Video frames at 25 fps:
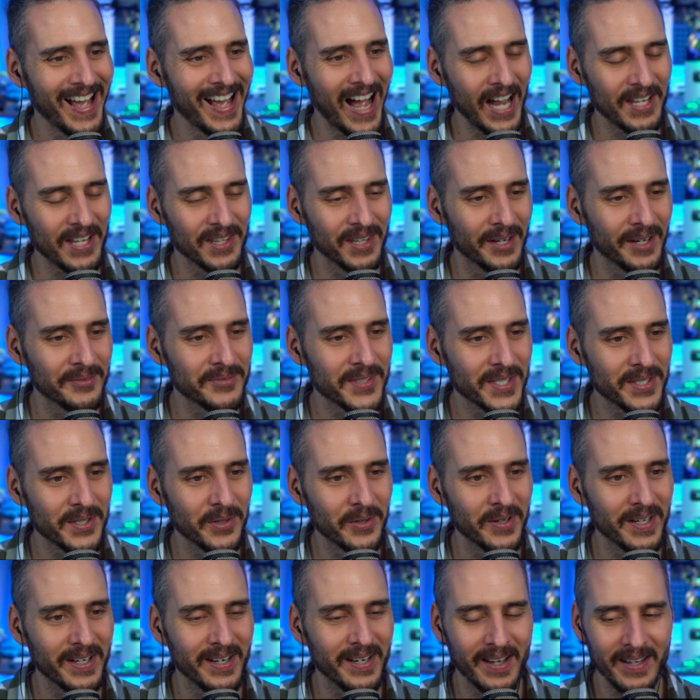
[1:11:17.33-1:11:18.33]
I'd love to do
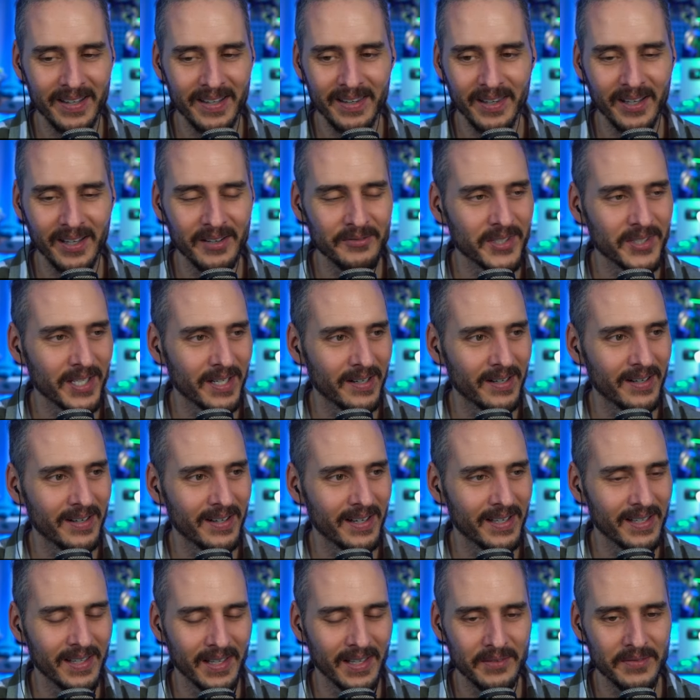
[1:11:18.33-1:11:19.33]
it. I'd love to. Uh,
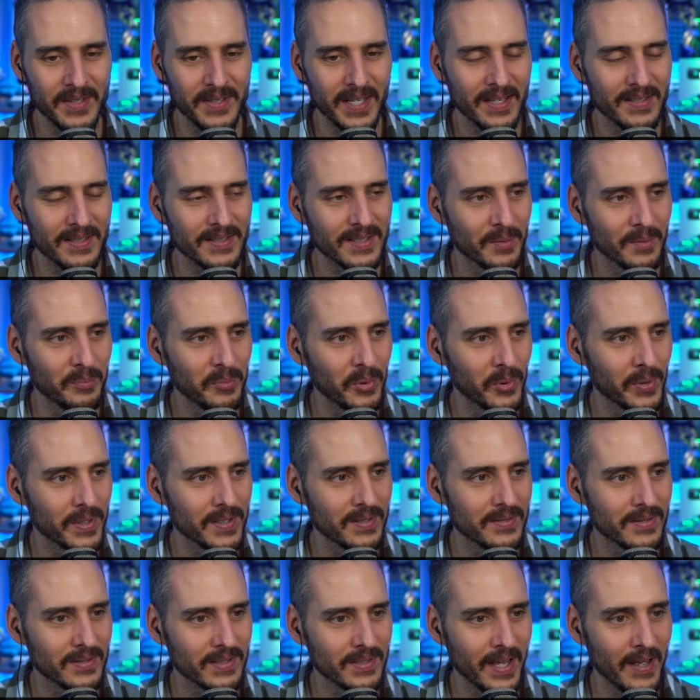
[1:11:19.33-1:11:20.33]
I'd love to at some point
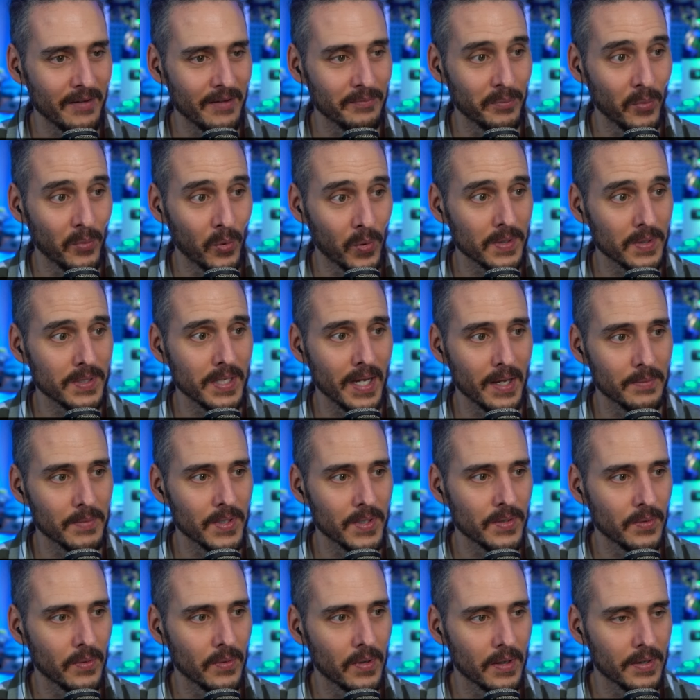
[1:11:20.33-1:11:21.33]
just have more time to
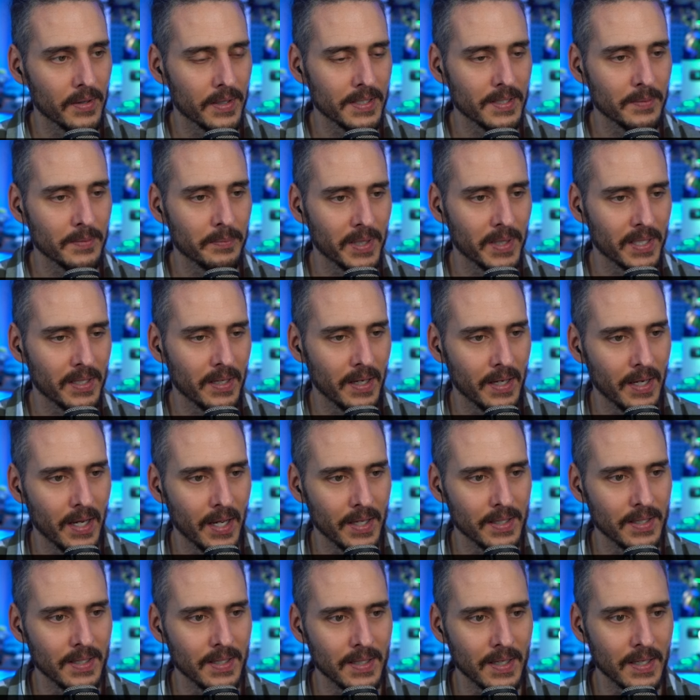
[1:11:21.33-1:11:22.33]
do all this, but uh, I
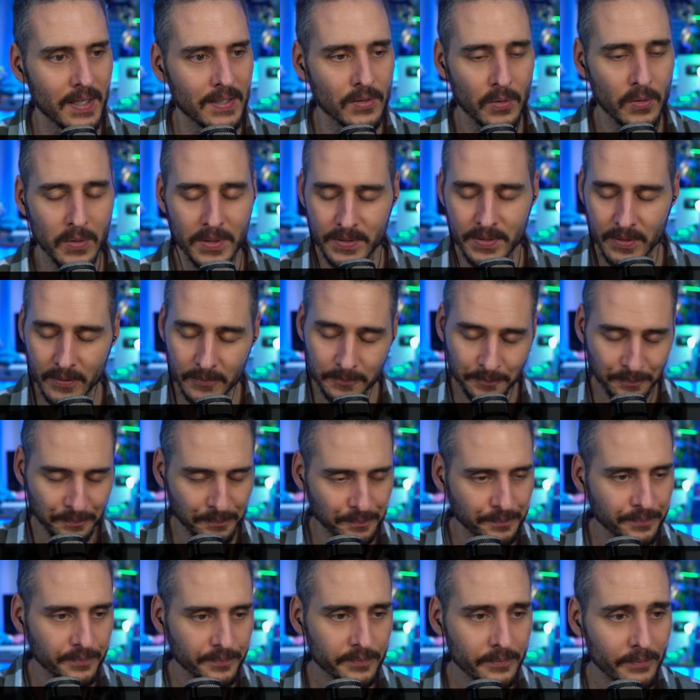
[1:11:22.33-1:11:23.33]
need to get to it. So.
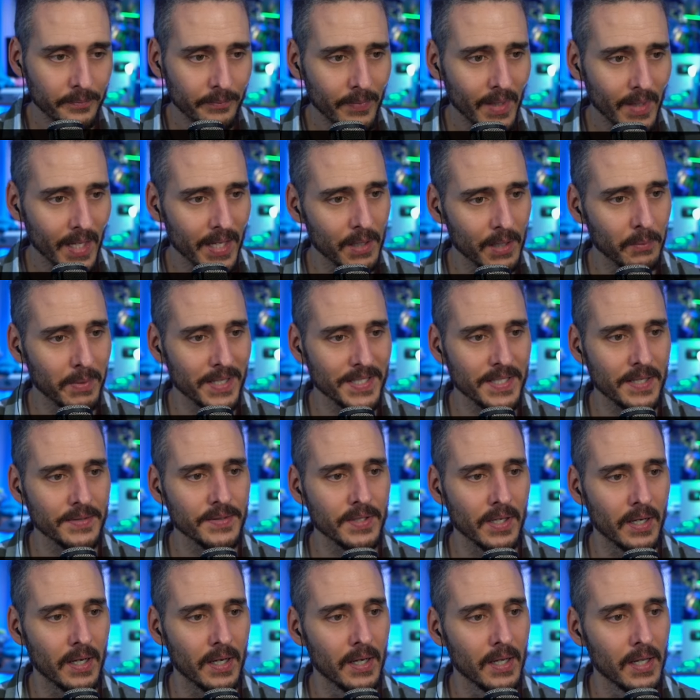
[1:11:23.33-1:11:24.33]
Anyways, that's
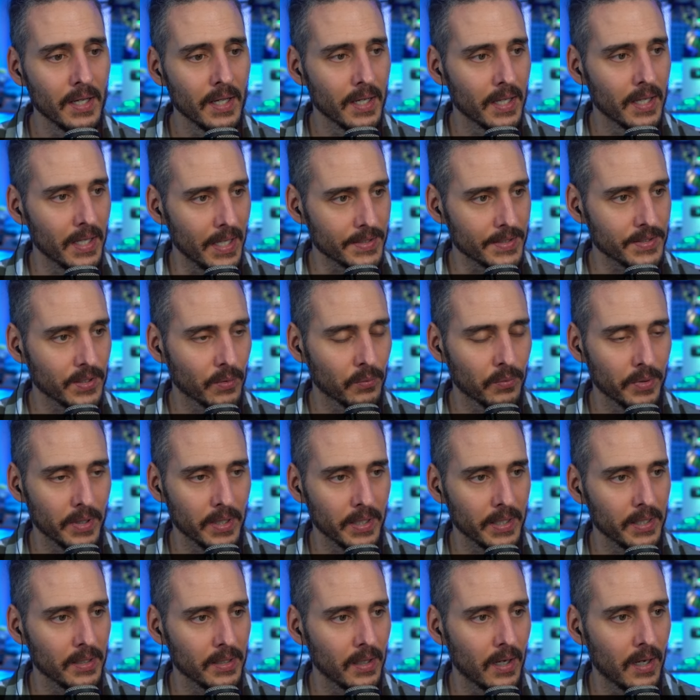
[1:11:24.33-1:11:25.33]
a that's a
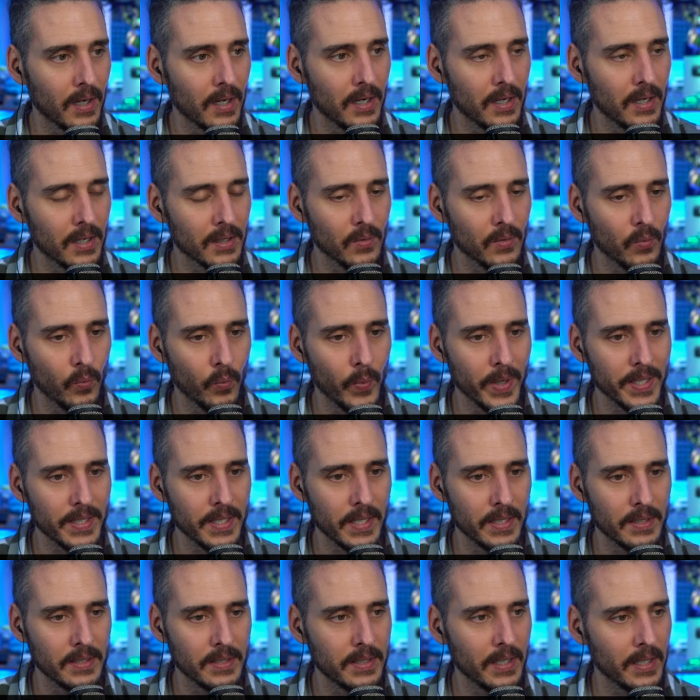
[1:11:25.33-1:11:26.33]
really
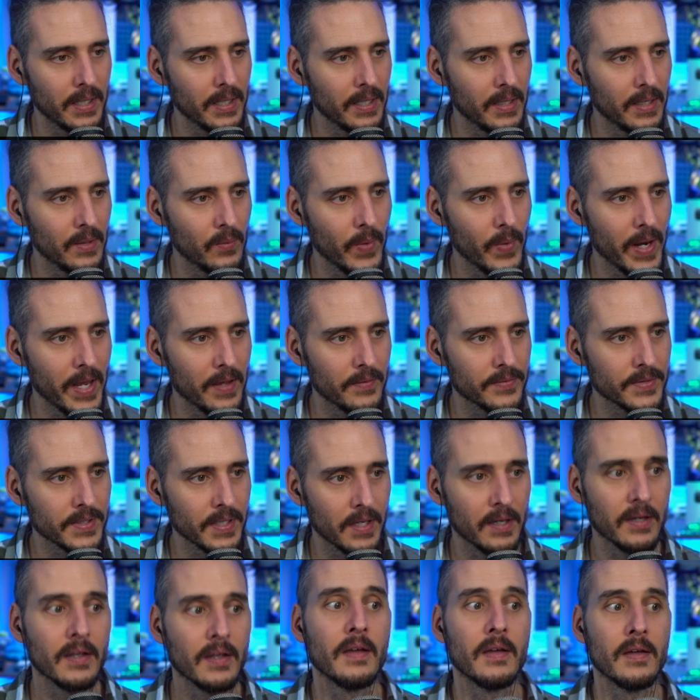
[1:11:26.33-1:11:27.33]
long-winded uh, way of
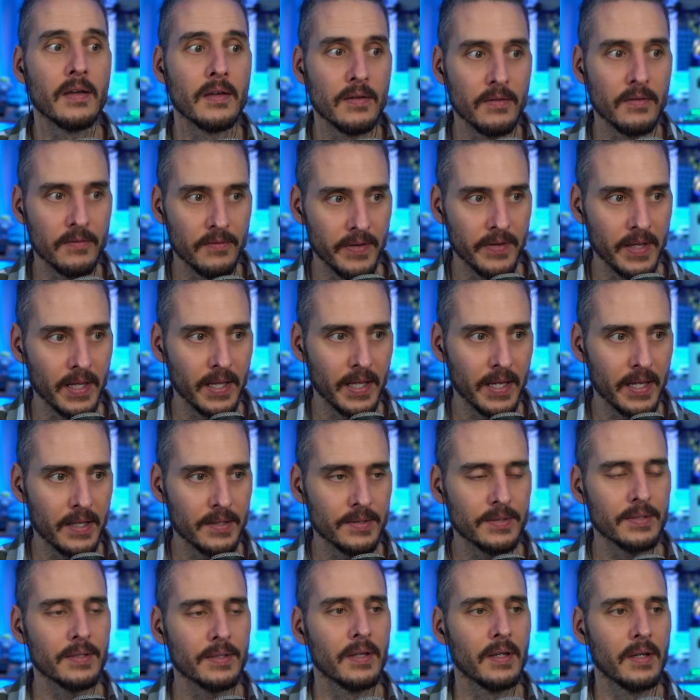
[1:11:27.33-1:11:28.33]
saying
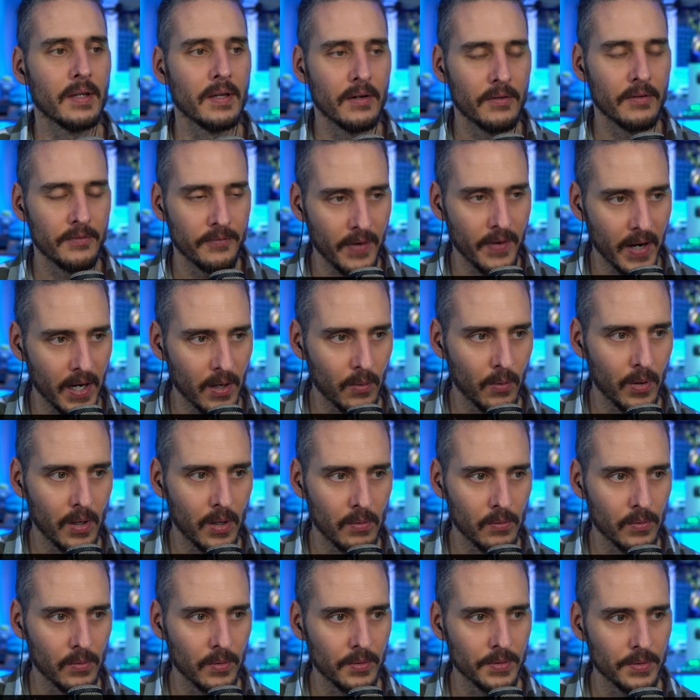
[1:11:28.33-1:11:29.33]
VLANs, firewall
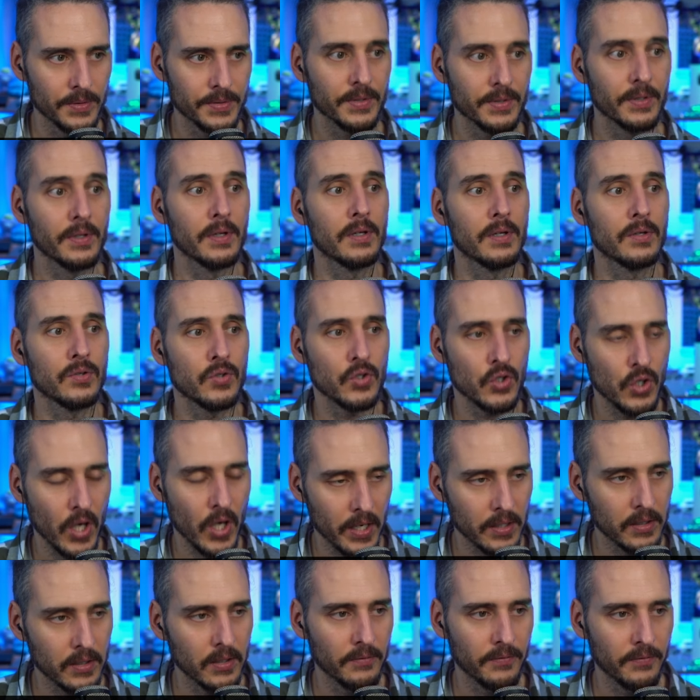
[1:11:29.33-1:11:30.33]
rules.
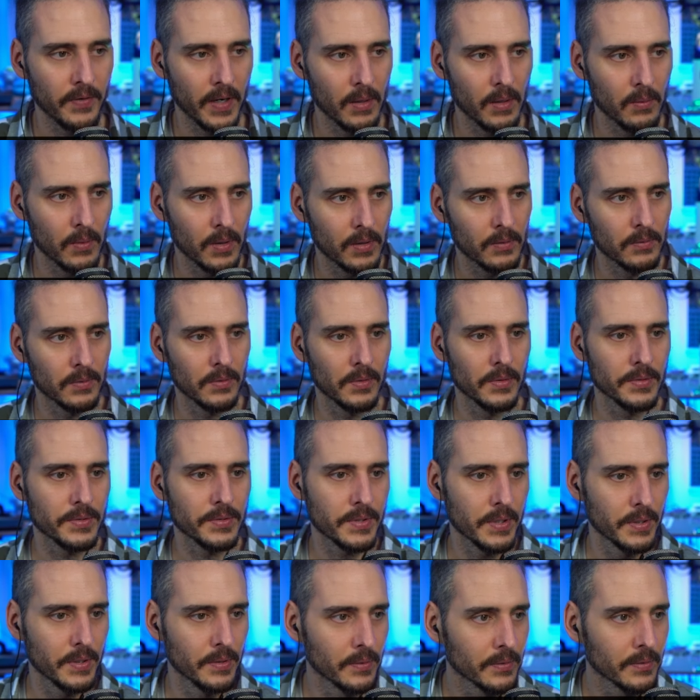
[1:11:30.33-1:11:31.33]
Check your firewall rules
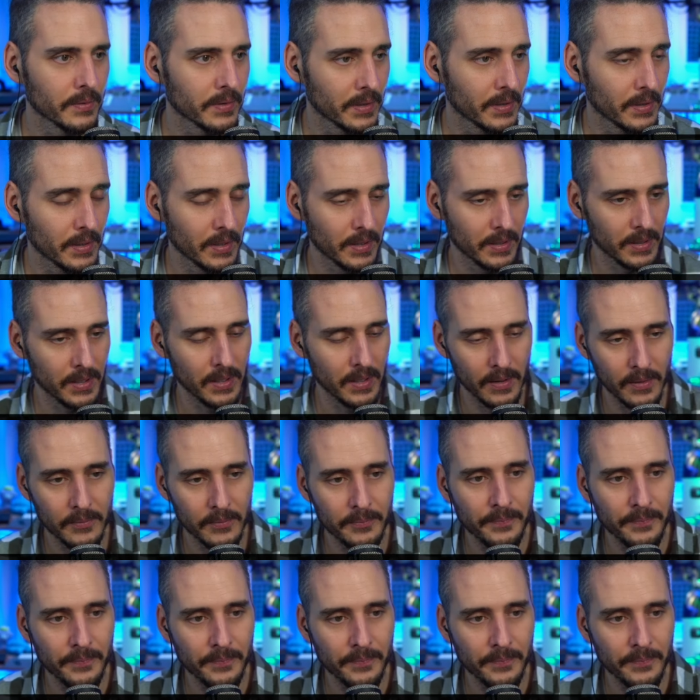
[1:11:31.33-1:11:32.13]
too. Uh, you know.